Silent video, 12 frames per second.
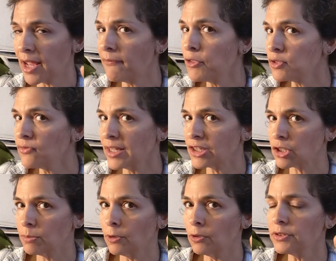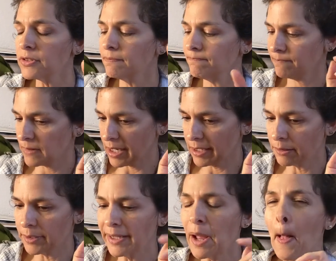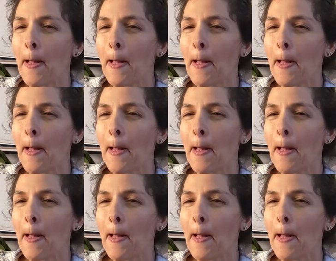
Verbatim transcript: those vegetables. I agree.